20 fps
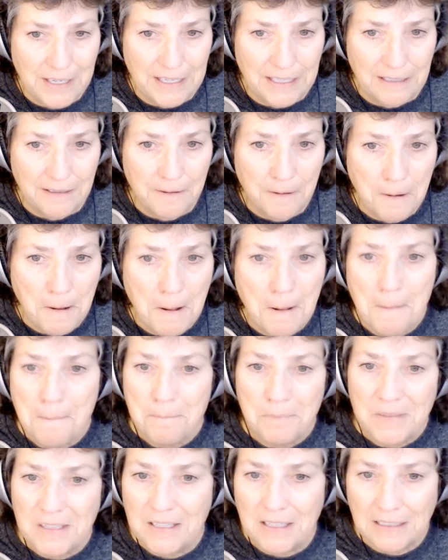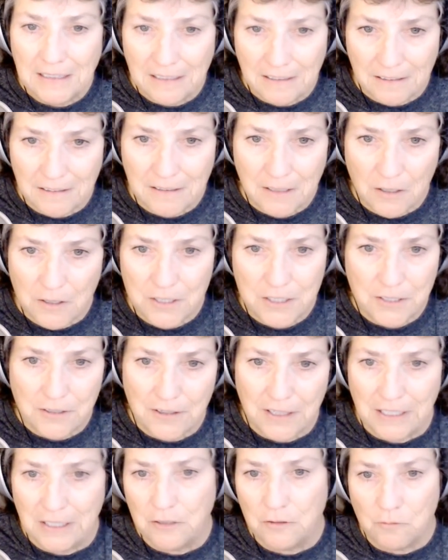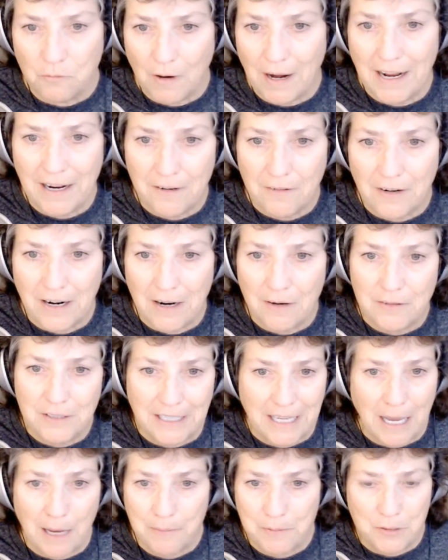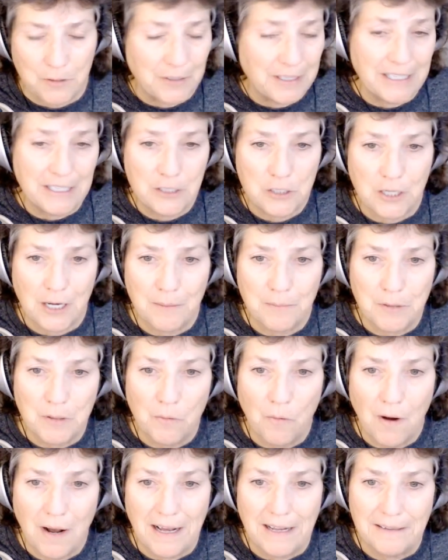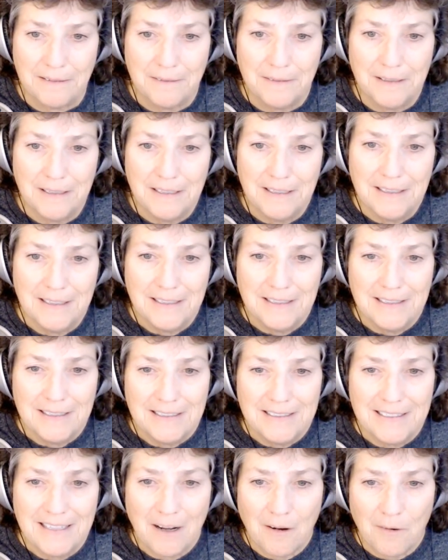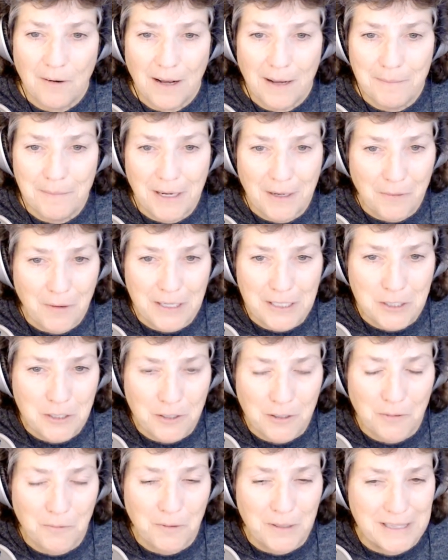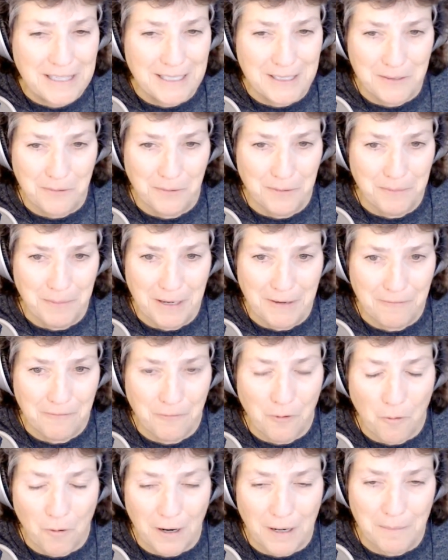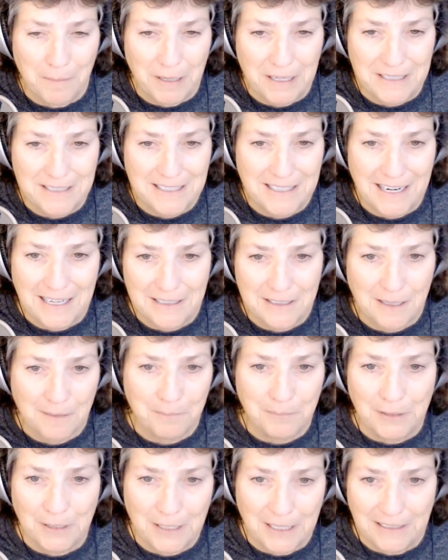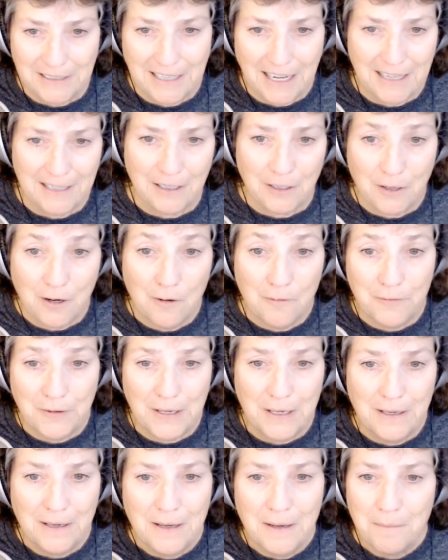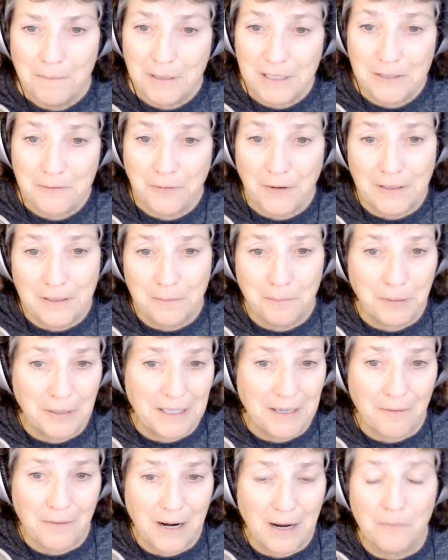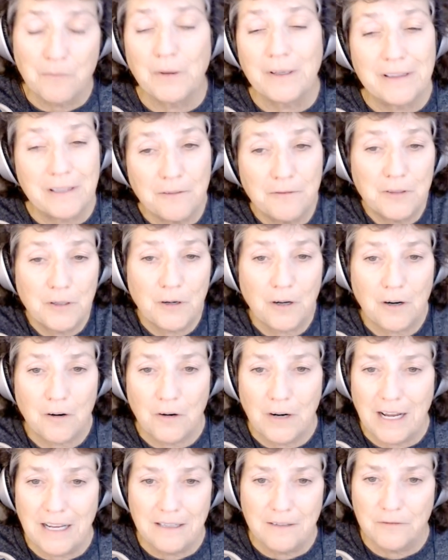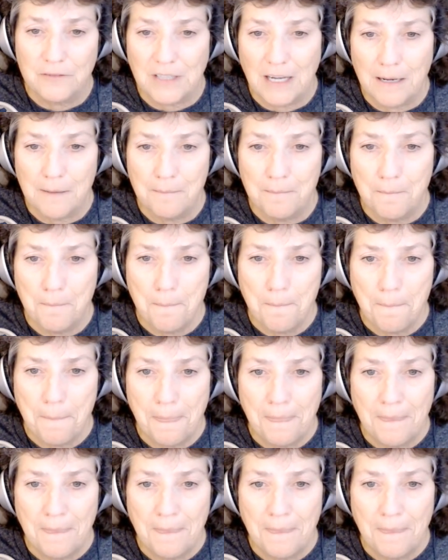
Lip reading: screen. You get a little cursor that you drag around to capture any shape you want. Now, I'm not quite sure what this would be for because it ends up looking kind of goofy, but it's fun to play around with if you're a creative type.